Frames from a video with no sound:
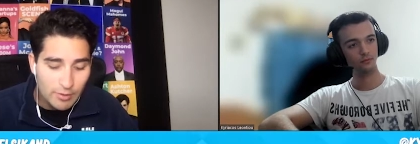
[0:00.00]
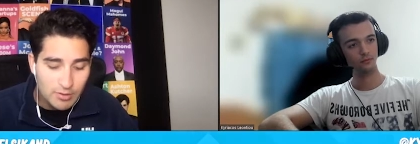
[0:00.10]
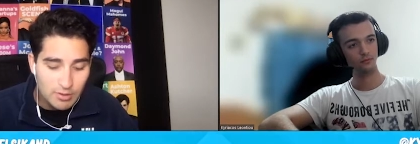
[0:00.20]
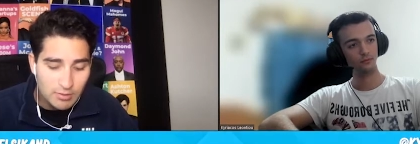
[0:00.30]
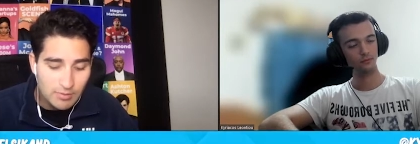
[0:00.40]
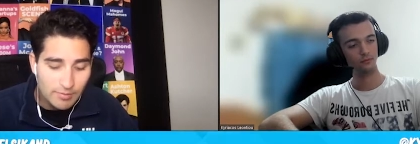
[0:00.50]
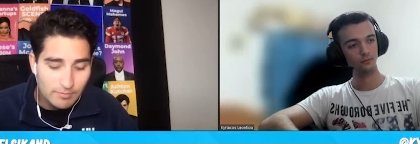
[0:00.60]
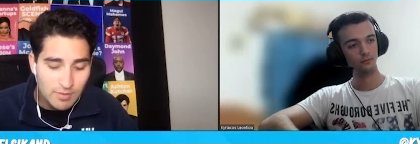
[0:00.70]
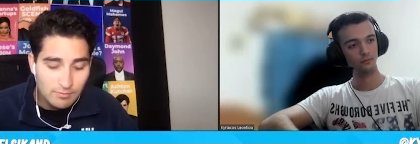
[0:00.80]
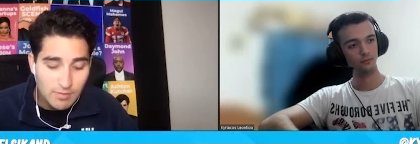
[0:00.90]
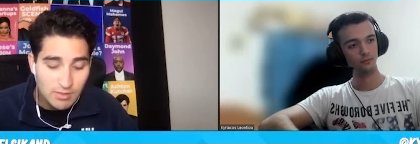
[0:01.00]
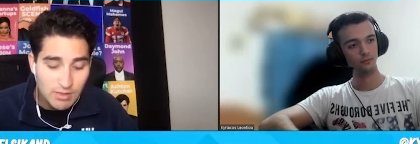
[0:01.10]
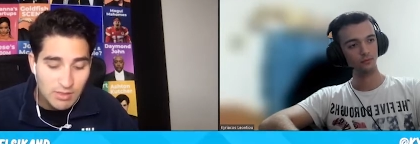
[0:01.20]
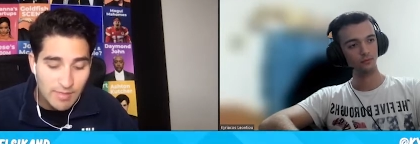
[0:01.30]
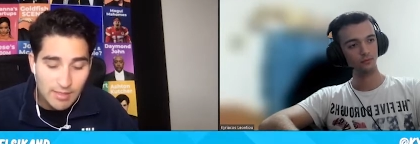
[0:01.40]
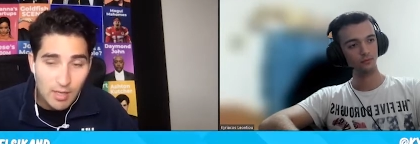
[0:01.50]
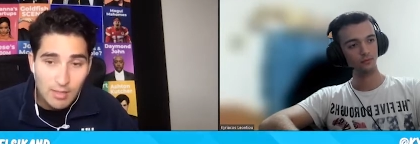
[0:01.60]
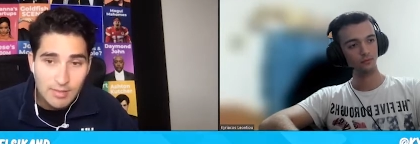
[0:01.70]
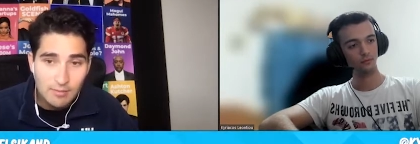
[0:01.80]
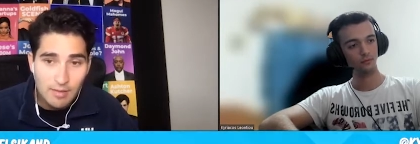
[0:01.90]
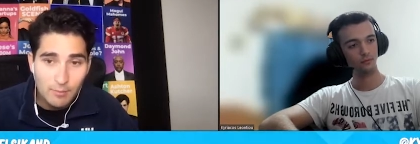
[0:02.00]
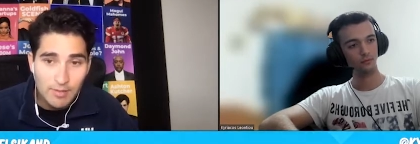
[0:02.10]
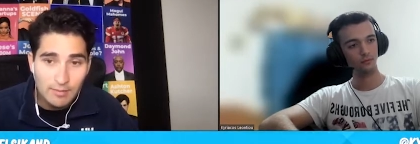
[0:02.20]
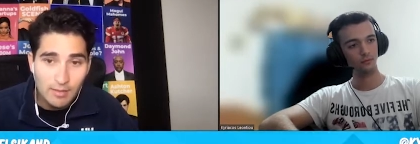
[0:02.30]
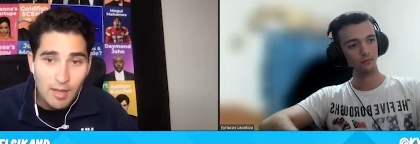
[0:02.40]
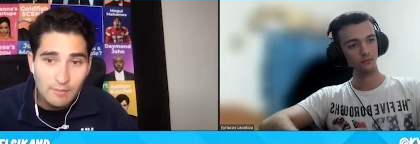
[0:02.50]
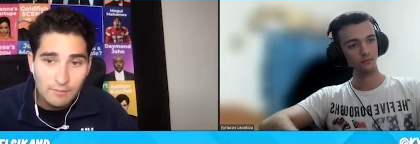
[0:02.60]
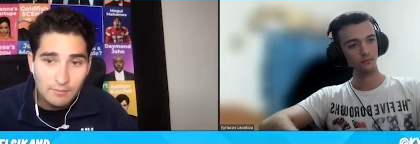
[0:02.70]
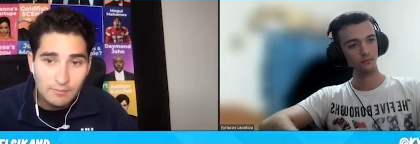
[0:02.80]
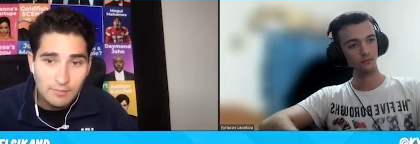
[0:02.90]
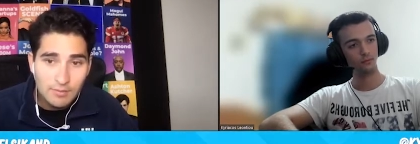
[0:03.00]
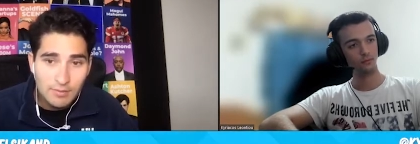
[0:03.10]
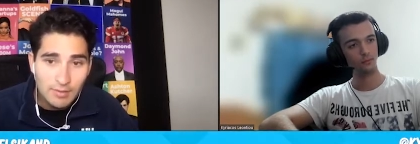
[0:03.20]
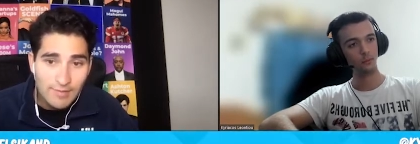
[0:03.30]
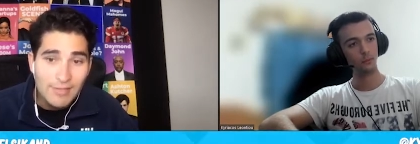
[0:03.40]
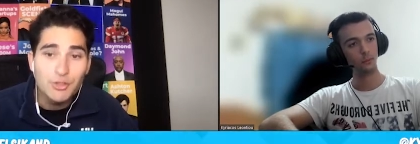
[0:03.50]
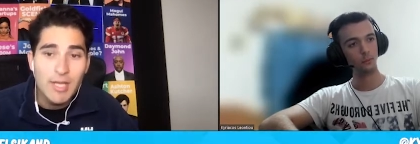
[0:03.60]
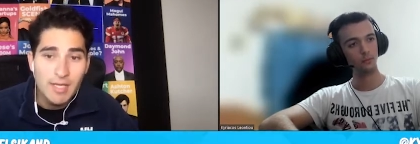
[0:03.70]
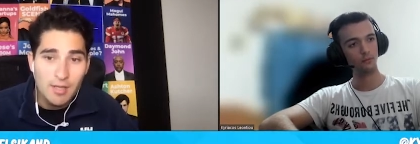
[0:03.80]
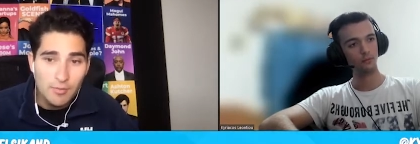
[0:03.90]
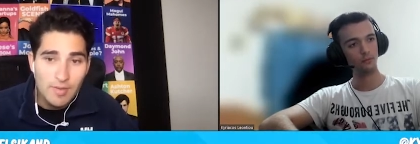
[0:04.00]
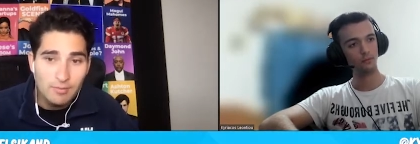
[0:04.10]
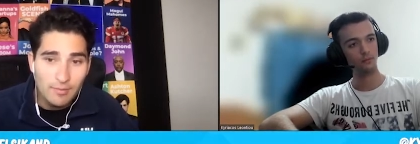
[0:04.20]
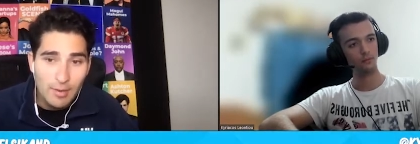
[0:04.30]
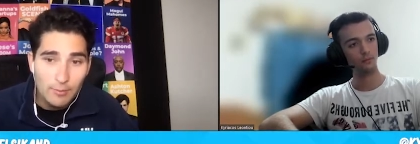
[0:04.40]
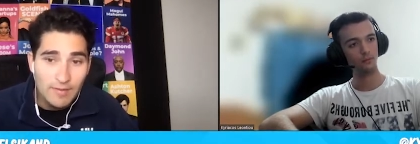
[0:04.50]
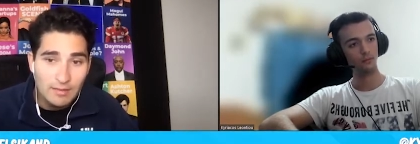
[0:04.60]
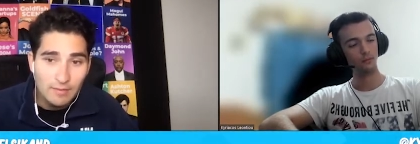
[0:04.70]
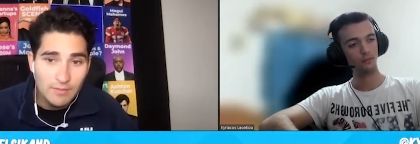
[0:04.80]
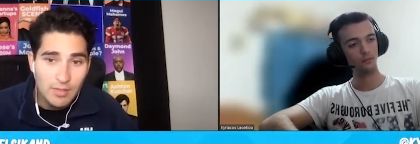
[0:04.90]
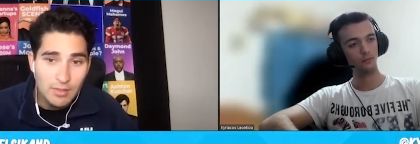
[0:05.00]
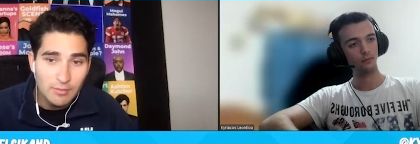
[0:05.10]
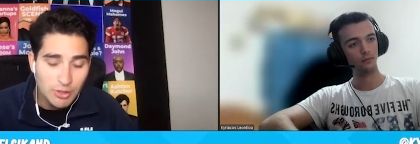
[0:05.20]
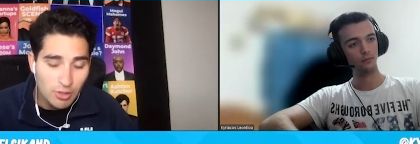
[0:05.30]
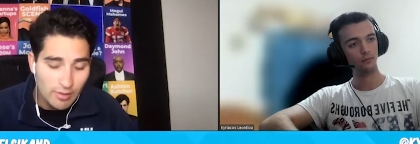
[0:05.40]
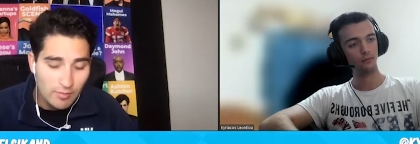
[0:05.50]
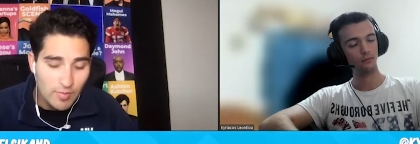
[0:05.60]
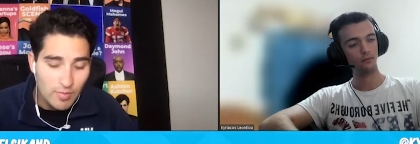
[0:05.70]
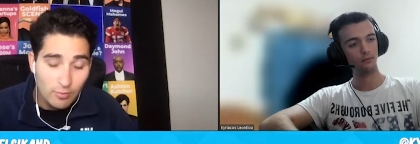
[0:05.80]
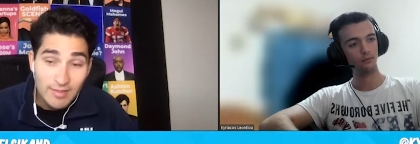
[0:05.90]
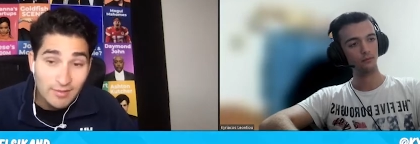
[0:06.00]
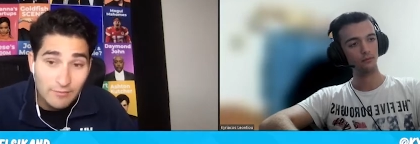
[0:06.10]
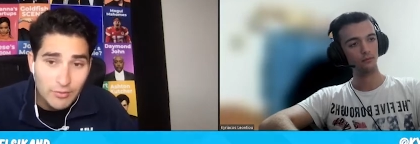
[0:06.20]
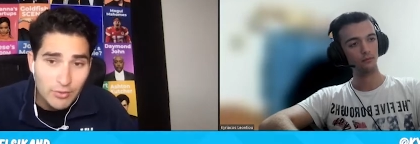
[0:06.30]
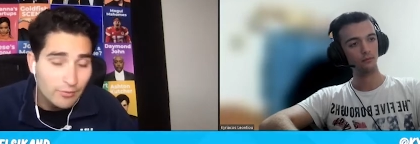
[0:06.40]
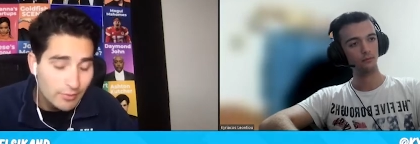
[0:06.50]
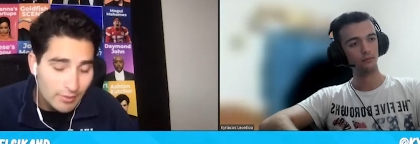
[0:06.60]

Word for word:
Speaker 1: to make content around what they love, educating other people about what they love to do and showing other people what they love to do.